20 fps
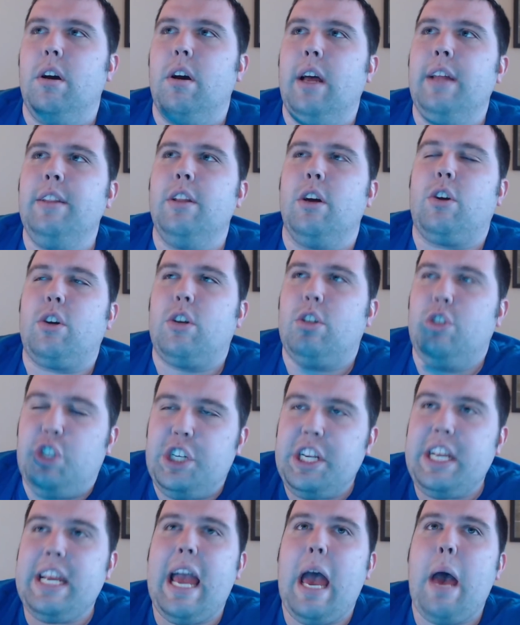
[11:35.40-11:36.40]
and the
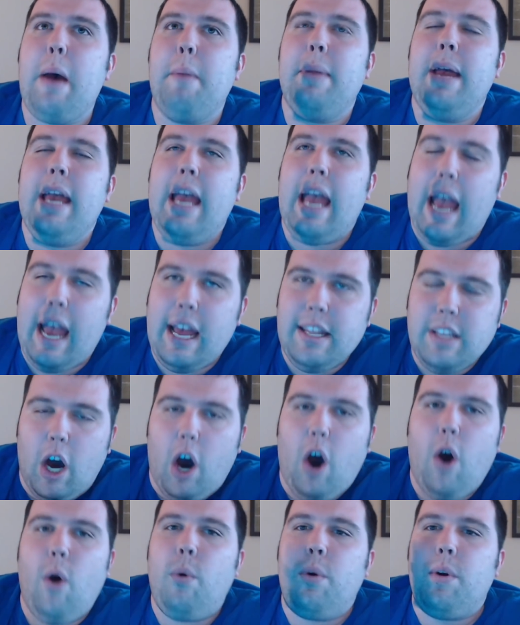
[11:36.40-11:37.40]
G M and
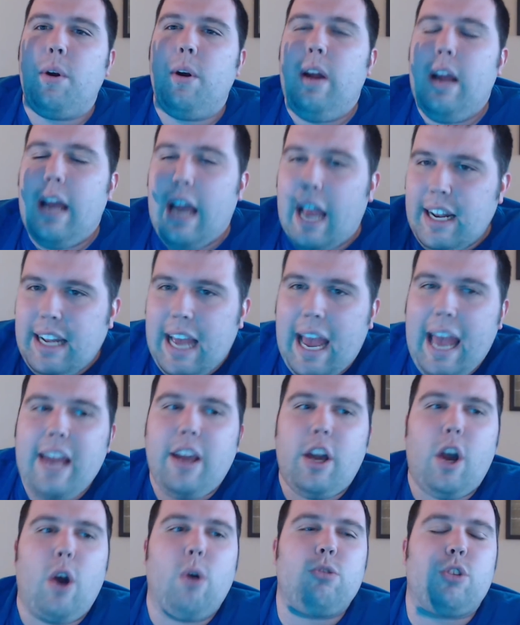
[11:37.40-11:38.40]
the owner and the
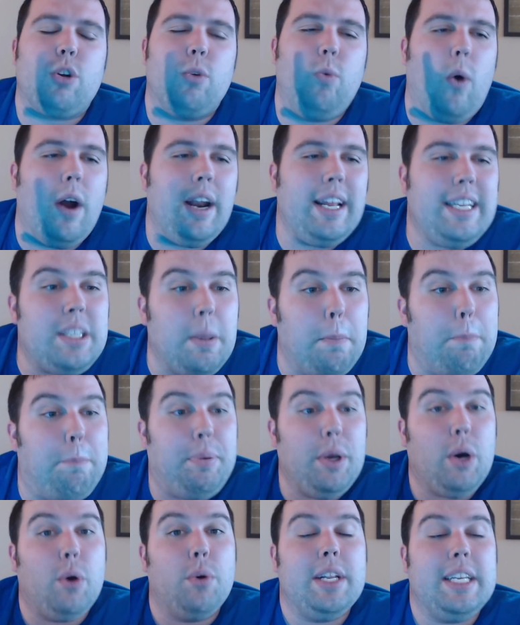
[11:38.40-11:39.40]
head coach are wanting to
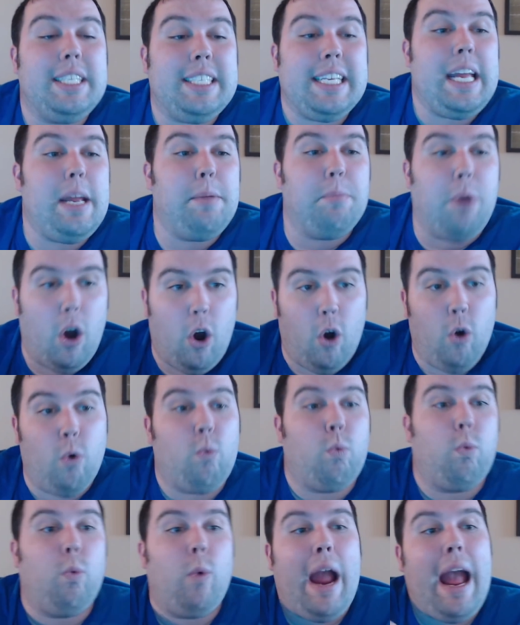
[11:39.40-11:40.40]
build a team
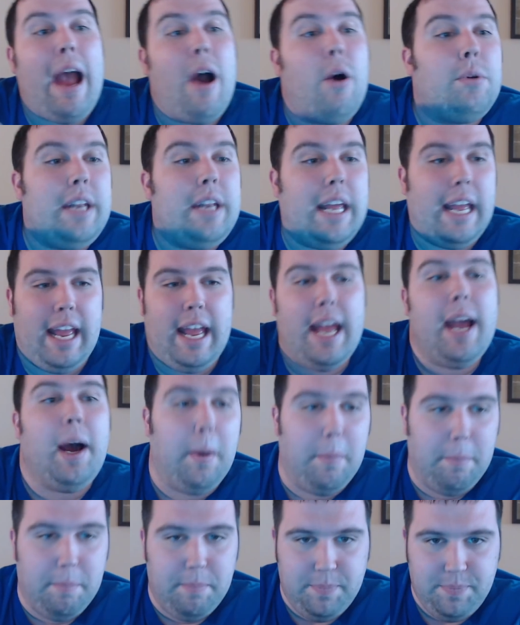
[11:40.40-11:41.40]
around
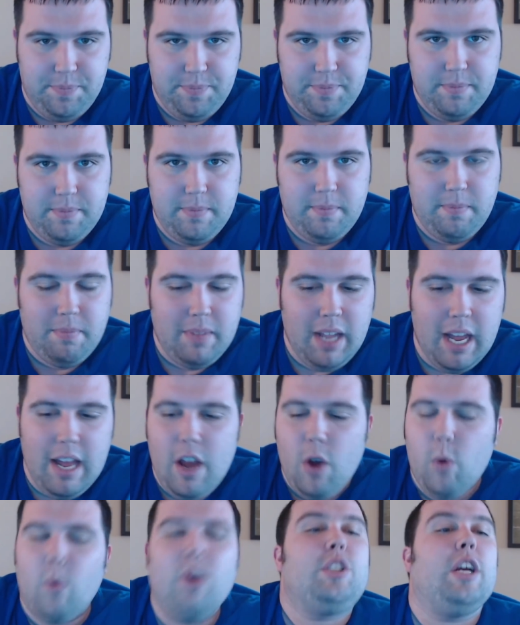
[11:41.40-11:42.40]
him,
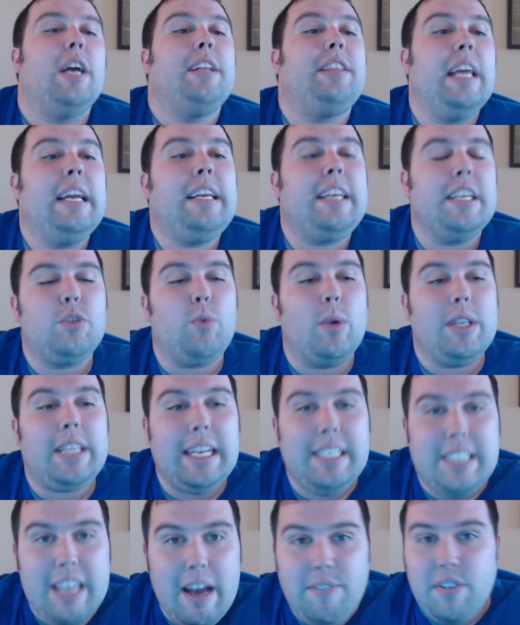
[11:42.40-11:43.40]
which I think is what
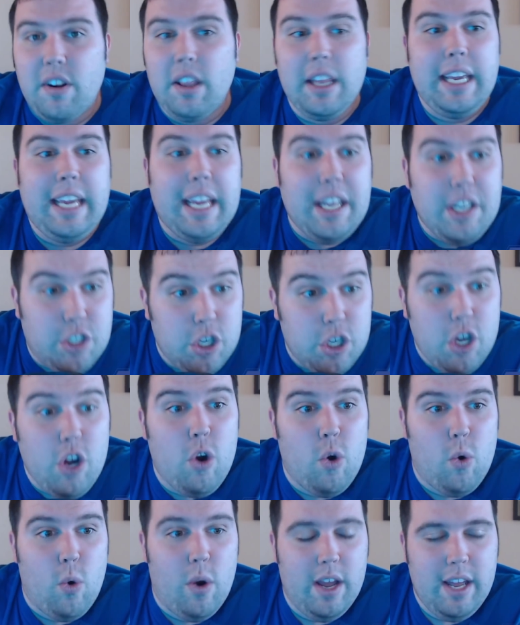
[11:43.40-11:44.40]
they definitely can
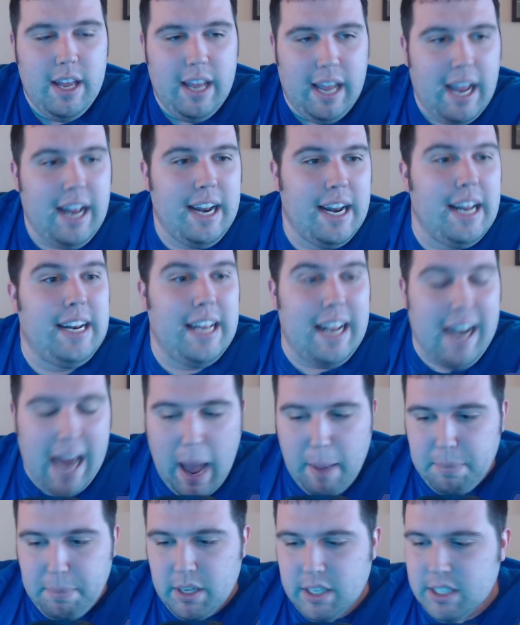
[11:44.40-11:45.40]
do in
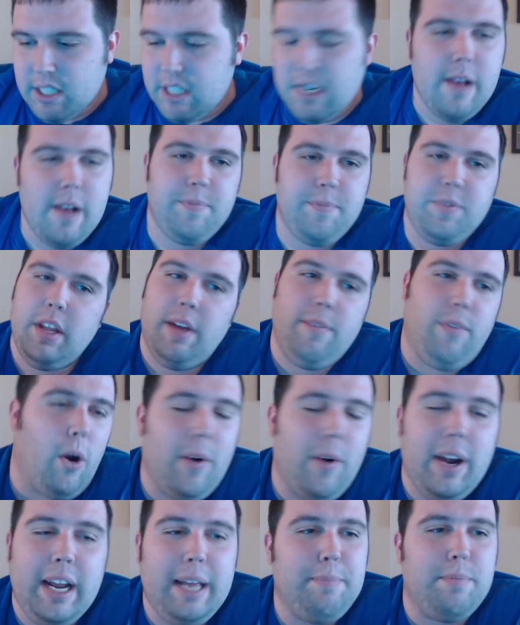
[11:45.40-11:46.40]
Indianapolis. They've
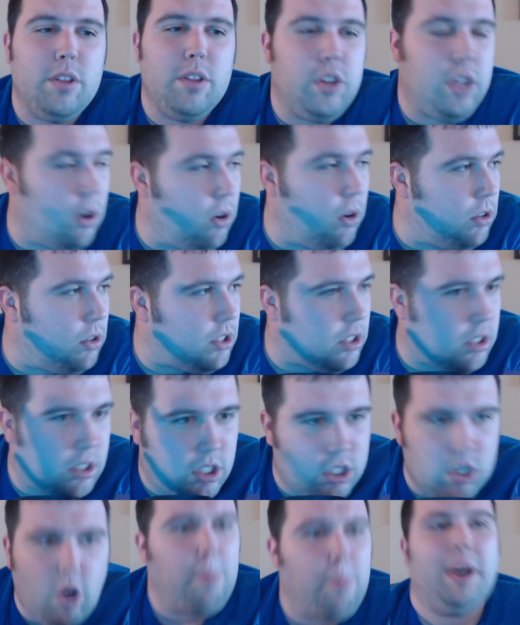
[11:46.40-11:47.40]
already, they're
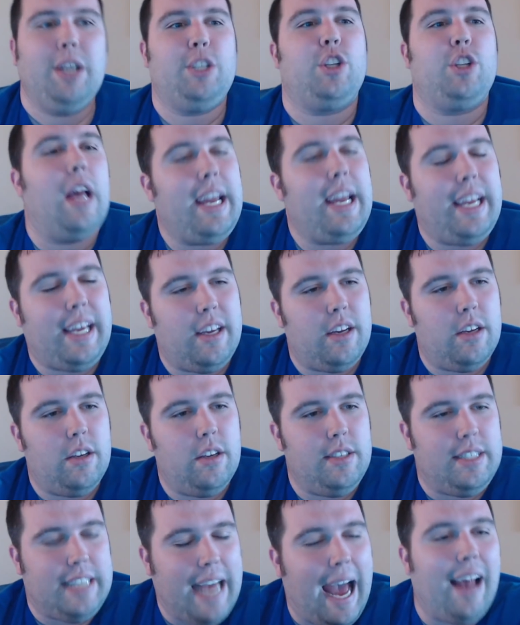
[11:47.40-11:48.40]
so much like
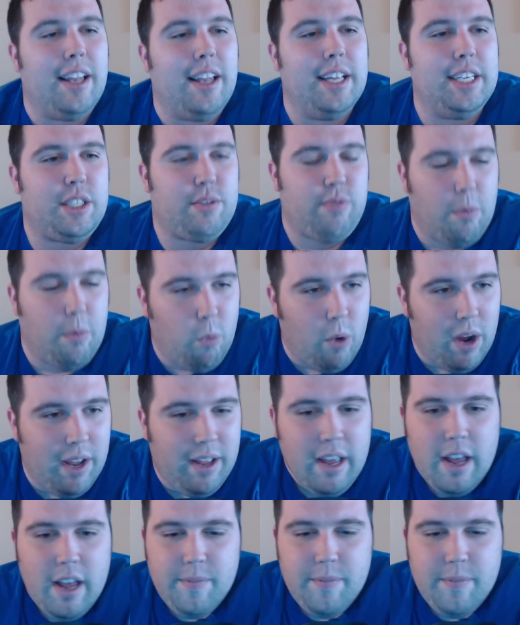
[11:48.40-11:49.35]
Dallas from what